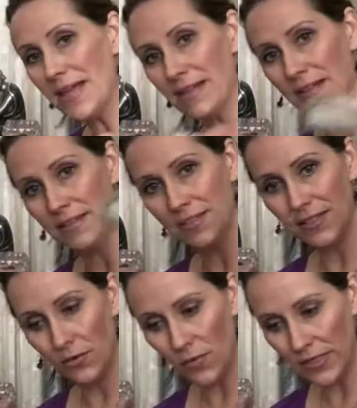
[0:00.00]
cleanse
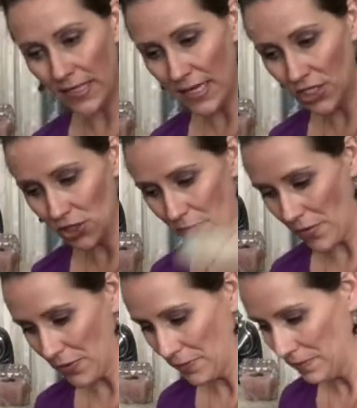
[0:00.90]
with sage smoke.